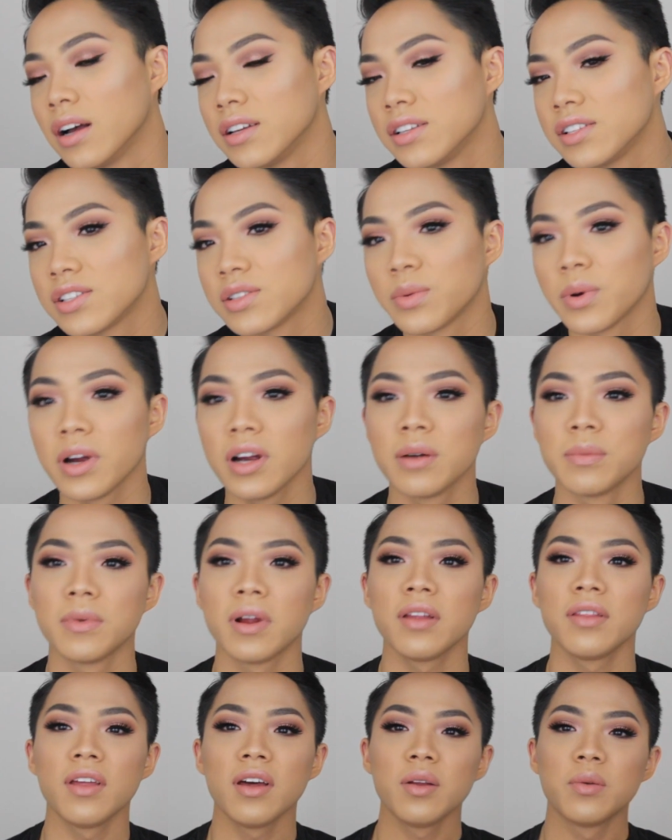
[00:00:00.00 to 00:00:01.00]
I swear I'm
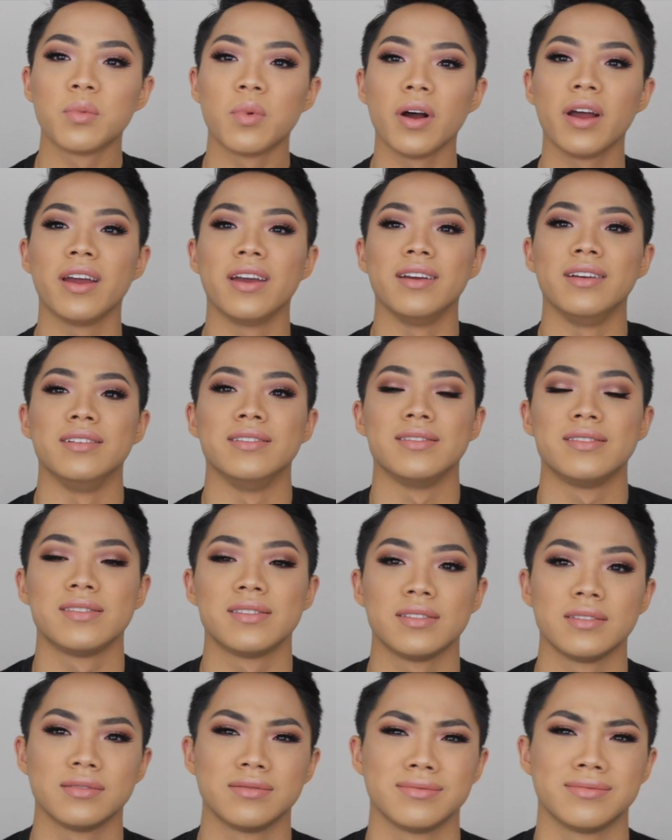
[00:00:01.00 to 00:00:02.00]
not that white.